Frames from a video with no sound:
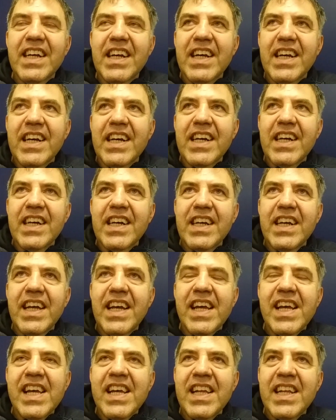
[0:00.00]

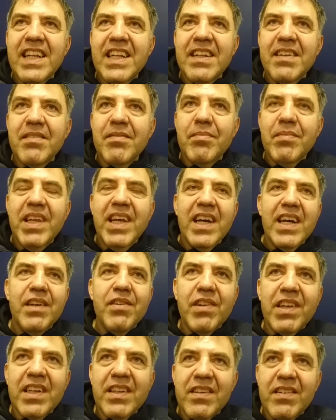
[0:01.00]
and yeah,
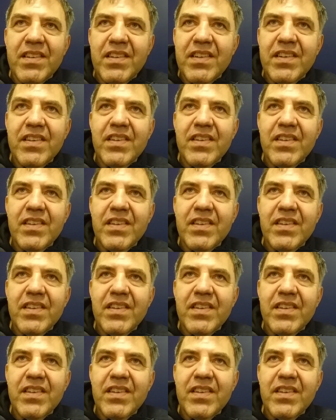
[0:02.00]
you can